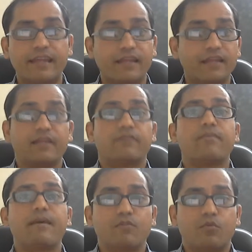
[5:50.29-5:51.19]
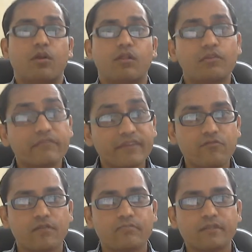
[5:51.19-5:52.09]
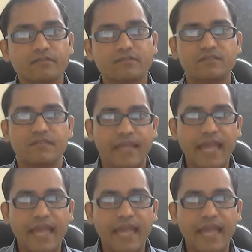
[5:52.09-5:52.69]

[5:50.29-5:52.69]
And remember what Ludwig von Mises said,